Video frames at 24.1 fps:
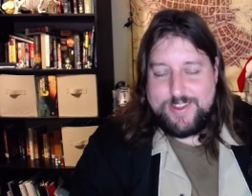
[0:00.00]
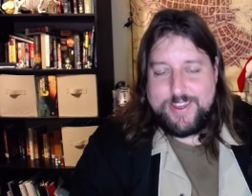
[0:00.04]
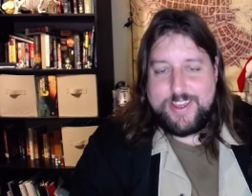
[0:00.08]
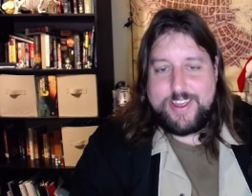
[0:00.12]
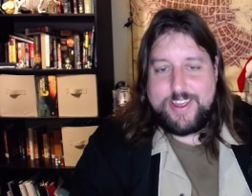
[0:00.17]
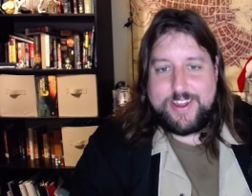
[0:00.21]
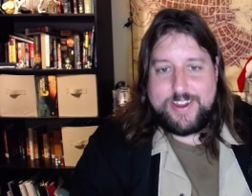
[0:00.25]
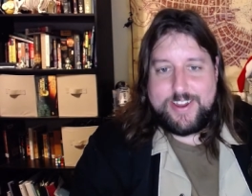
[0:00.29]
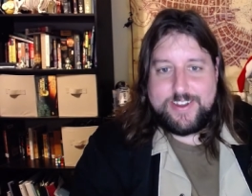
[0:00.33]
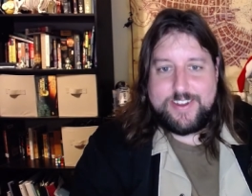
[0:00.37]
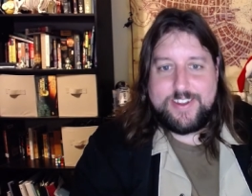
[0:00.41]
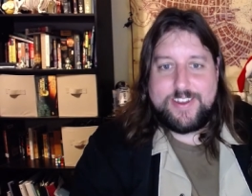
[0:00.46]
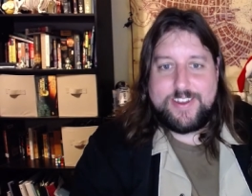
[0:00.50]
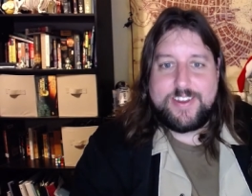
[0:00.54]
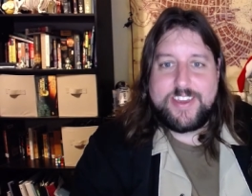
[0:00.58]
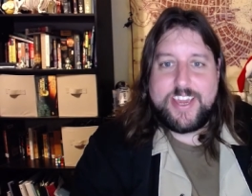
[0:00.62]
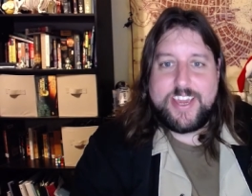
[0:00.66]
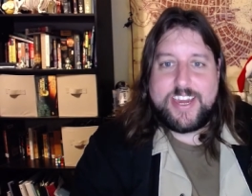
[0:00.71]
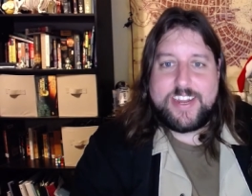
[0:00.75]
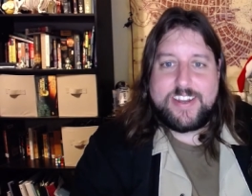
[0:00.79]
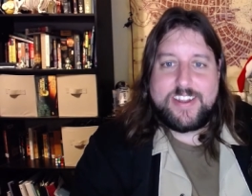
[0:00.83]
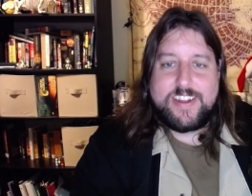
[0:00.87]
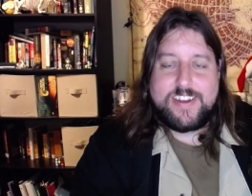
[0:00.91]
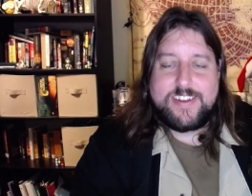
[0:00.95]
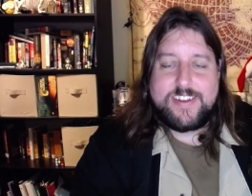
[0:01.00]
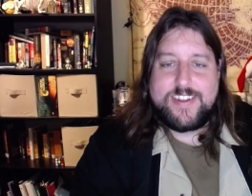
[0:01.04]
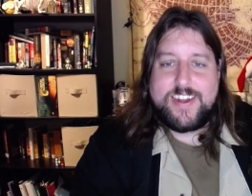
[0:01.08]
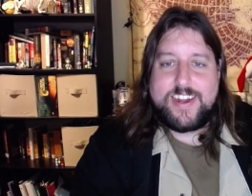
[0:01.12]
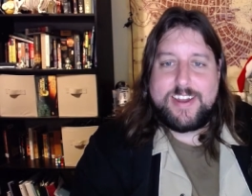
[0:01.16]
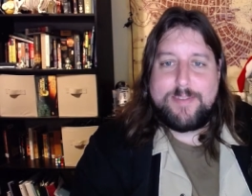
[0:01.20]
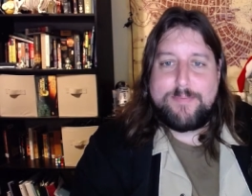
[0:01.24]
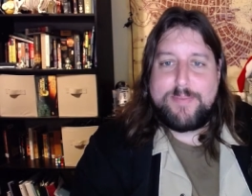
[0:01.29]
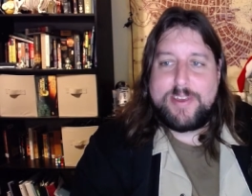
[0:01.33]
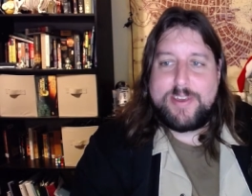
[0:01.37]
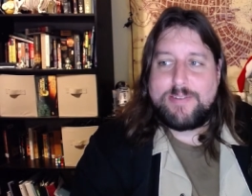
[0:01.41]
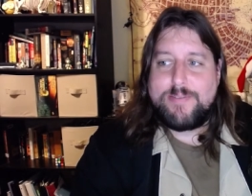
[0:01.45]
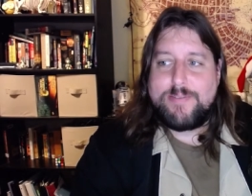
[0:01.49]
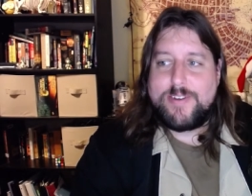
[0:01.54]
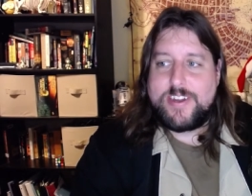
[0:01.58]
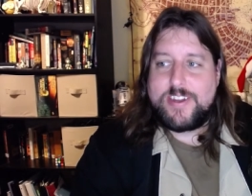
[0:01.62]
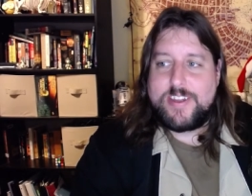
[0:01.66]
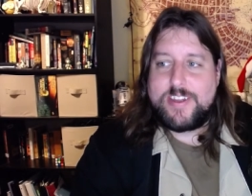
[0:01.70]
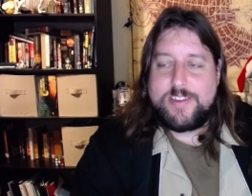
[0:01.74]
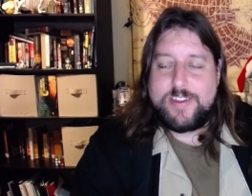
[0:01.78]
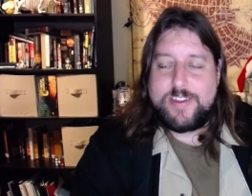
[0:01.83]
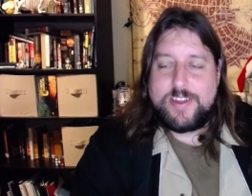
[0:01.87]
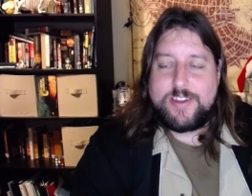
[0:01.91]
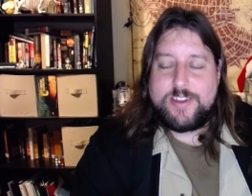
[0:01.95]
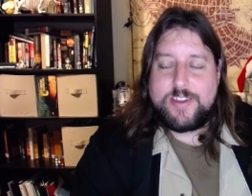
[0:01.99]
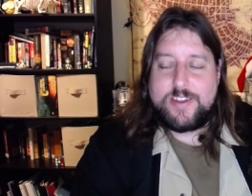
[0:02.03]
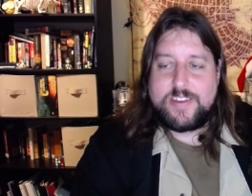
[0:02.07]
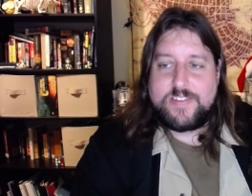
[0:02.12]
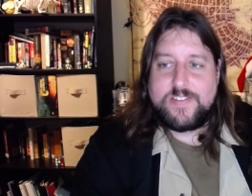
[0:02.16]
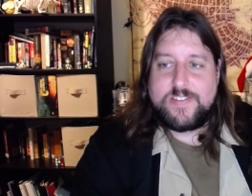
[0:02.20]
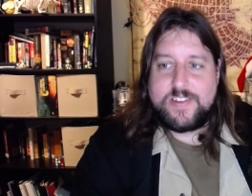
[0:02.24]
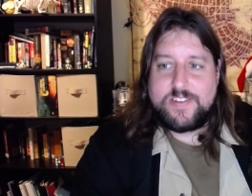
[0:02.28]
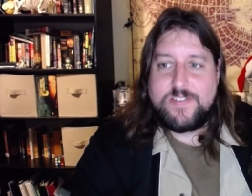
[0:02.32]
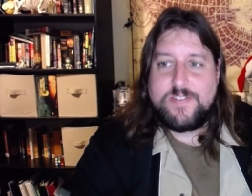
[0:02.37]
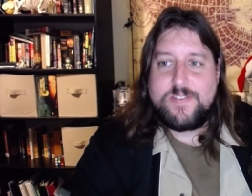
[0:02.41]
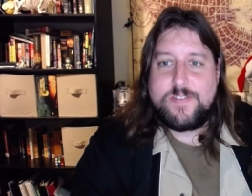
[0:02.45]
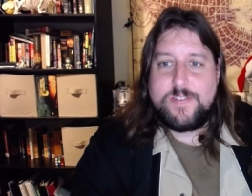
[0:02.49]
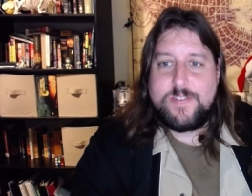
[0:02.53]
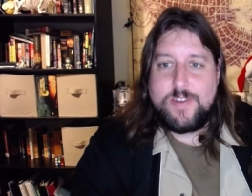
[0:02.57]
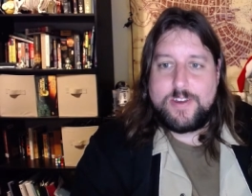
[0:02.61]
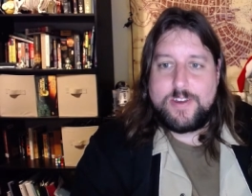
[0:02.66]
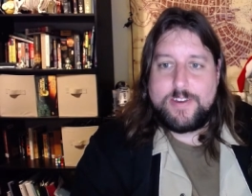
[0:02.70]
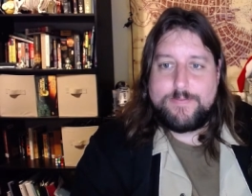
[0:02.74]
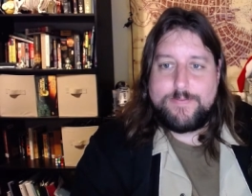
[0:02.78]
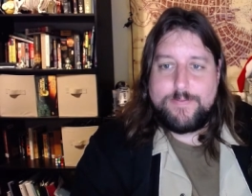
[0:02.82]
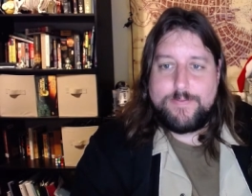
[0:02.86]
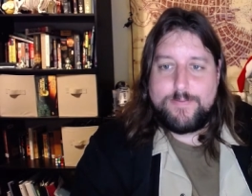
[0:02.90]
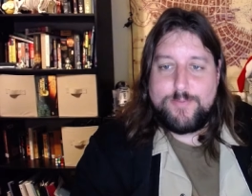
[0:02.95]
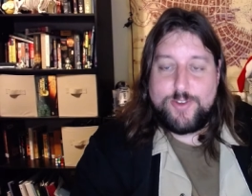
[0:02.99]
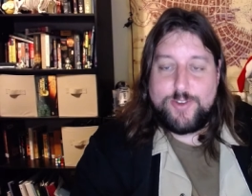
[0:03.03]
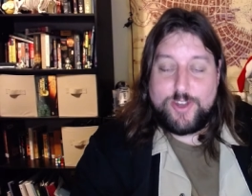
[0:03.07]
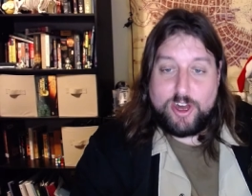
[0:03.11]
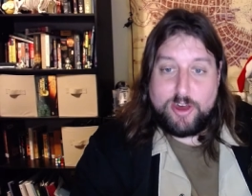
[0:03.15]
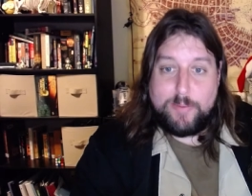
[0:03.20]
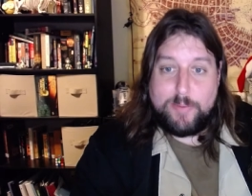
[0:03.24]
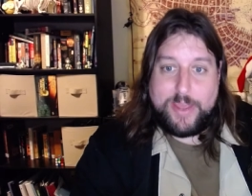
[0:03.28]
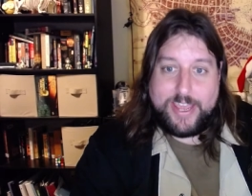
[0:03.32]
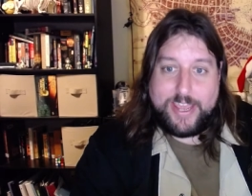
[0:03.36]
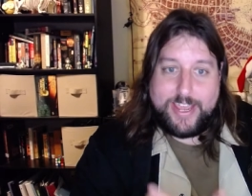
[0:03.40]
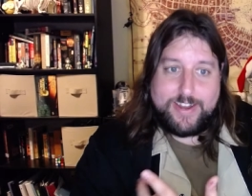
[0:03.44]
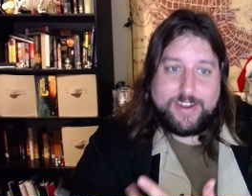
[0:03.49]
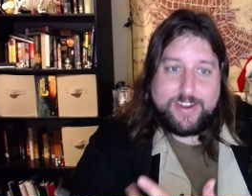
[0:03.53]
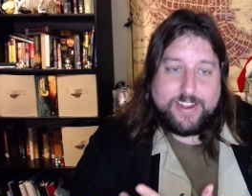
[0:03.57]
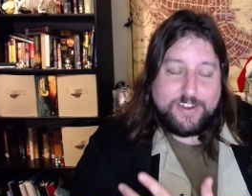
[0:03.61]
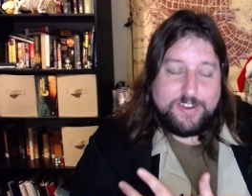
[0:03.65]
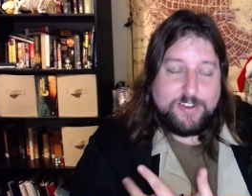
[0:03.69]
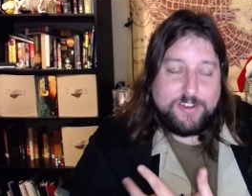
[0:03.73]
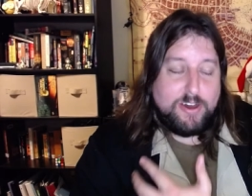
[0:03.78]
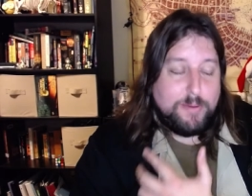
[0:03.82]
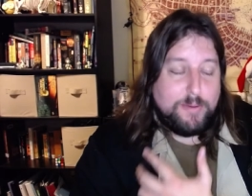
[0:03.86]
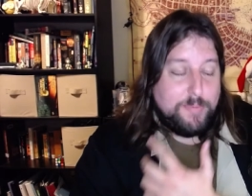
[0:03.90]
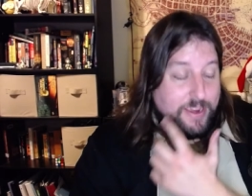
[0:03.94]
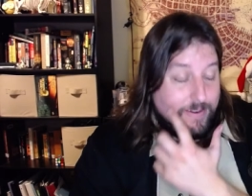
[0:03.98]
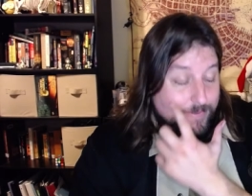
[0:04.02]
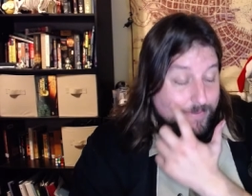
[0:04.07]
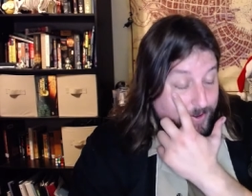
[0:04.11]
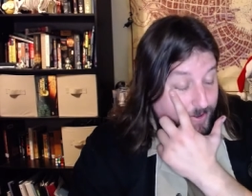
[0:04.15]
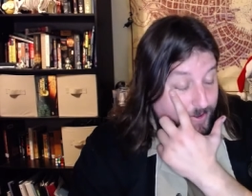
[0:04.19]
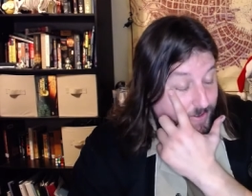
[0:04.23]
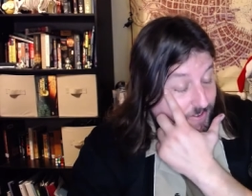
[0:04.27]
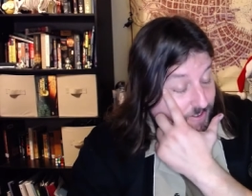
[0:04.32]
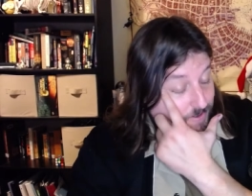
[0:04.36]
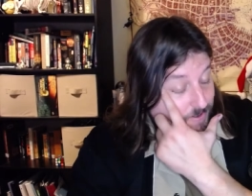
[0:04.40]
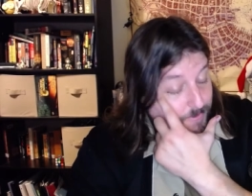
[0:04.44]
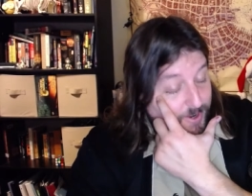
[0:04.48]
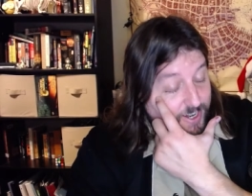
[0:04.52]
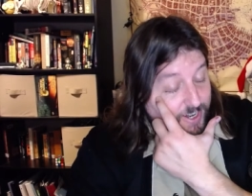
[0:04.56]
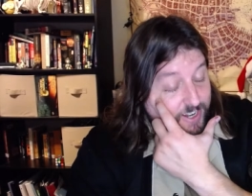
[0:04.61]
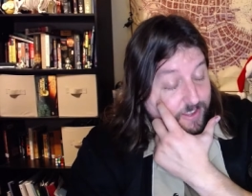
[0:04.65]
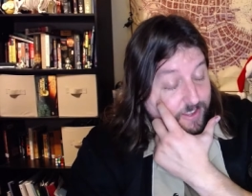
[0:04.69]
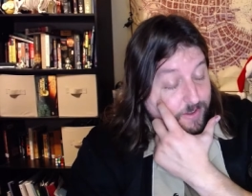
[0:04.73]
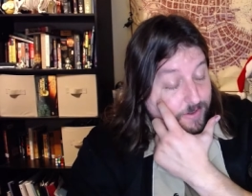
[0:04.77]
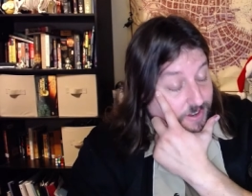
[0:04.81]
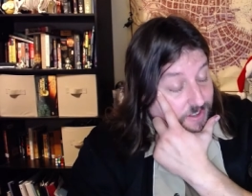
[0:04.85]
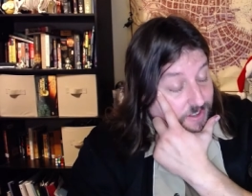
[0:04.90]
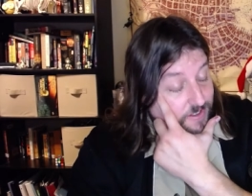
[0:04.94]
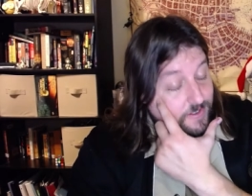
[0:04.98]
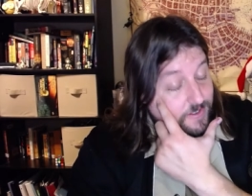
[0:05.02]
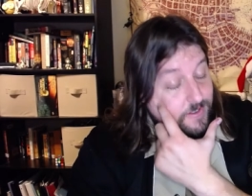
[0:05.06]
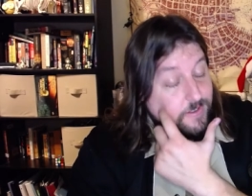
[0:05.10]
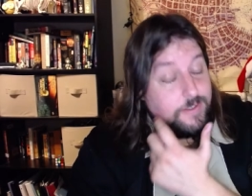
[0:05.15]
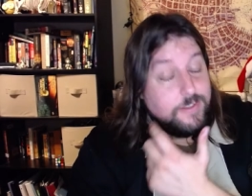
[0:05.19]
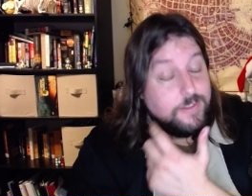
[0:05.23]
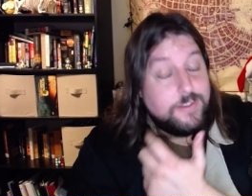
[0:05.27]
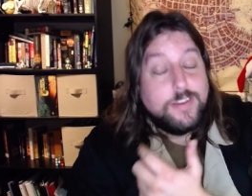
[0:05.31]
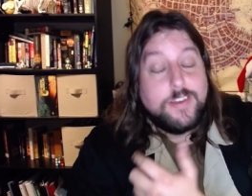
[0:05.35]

And again, it's not a big one. It, it exists of Dollman and Dollman versus Demonic Toys.